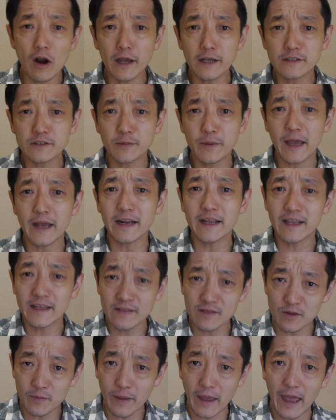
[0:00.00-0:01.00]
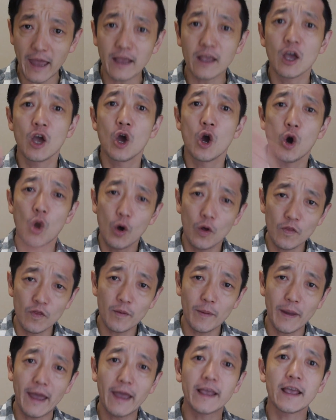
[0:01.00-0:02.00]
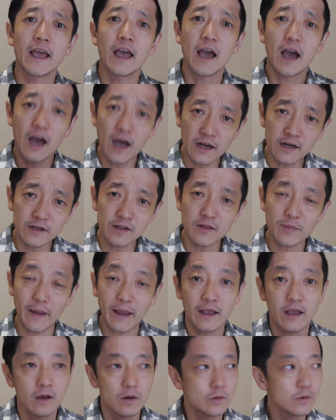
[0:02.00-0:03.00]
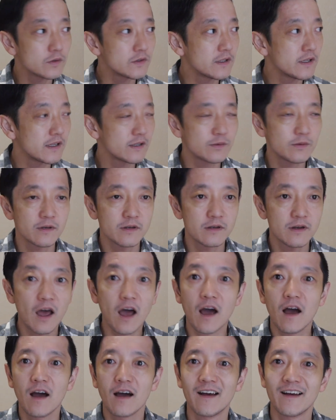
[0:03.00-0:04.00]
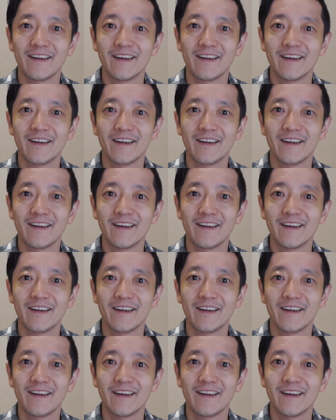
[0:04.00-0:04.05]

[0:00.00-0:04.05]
right. So we had in the bag, on the bag, under the bag. What's the next one? Ah.